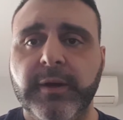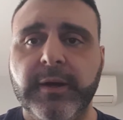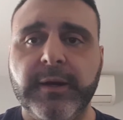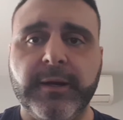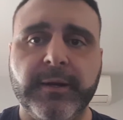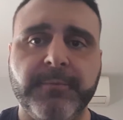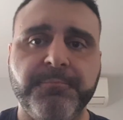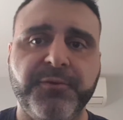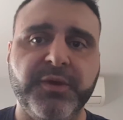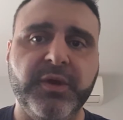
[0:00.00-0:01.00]

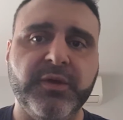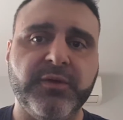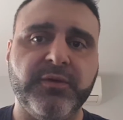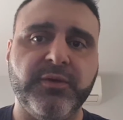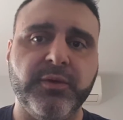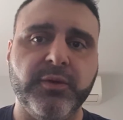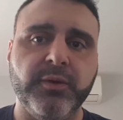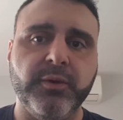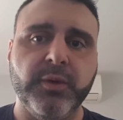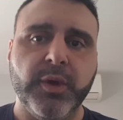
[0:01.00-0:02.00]
These
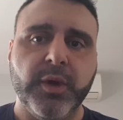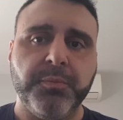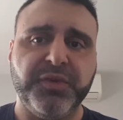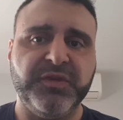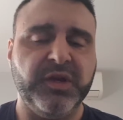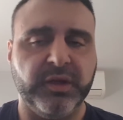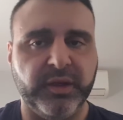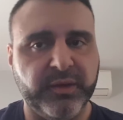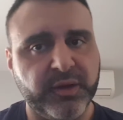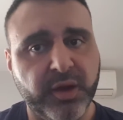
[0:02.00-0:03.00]
two,
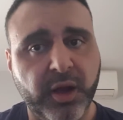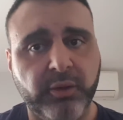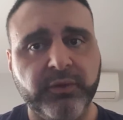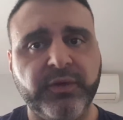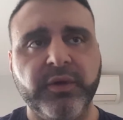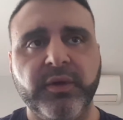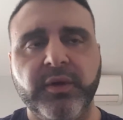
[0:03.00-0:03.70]
particularly the Colt,